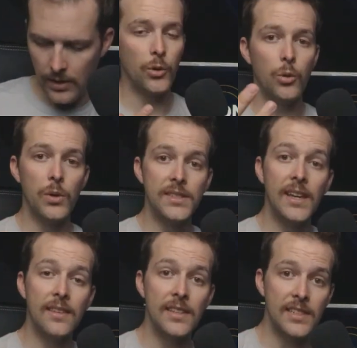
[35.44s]
So once
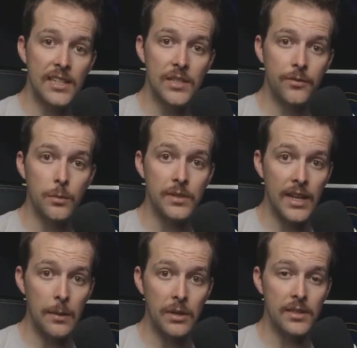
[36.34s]
again, this is from
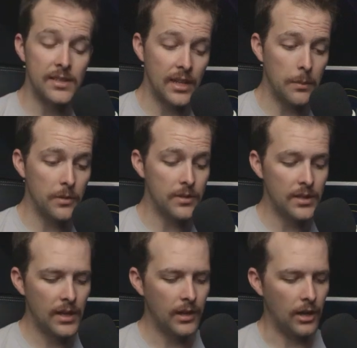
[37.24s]
Damien Sabers.